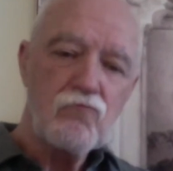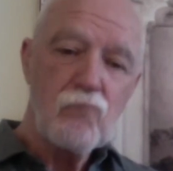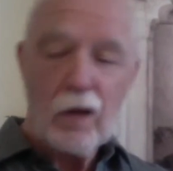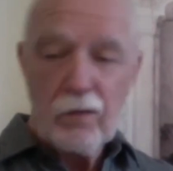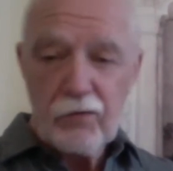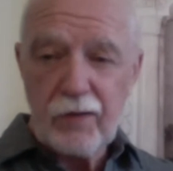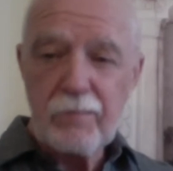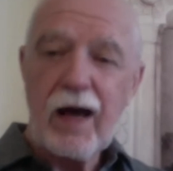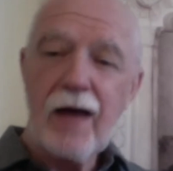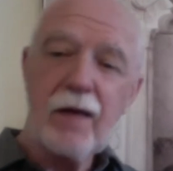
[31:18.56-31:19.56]

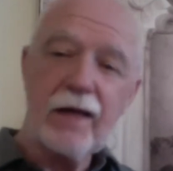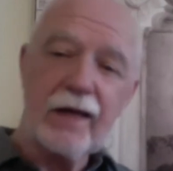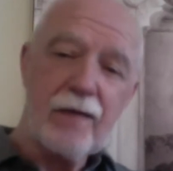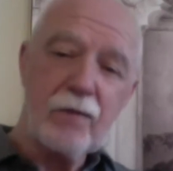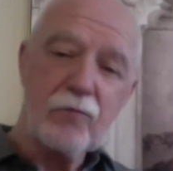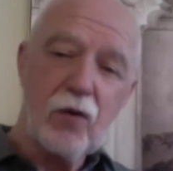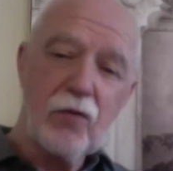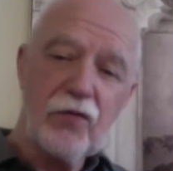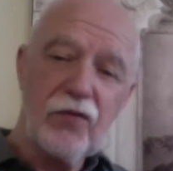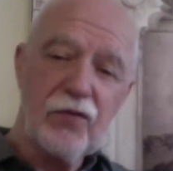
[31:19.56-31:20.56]
Sometimes I came up
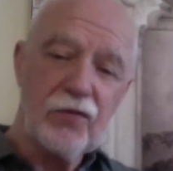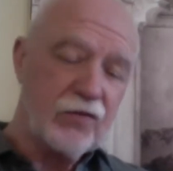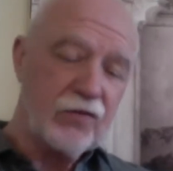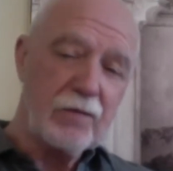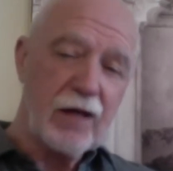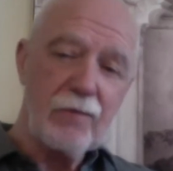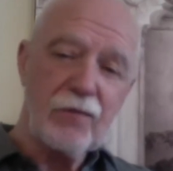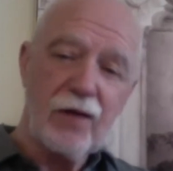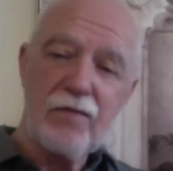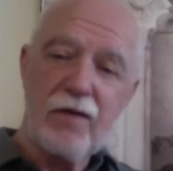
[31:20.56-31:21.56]
roses and sometimes
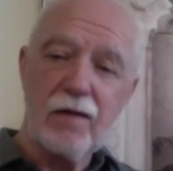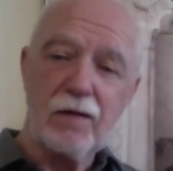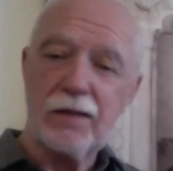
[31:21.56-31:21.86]
I failed.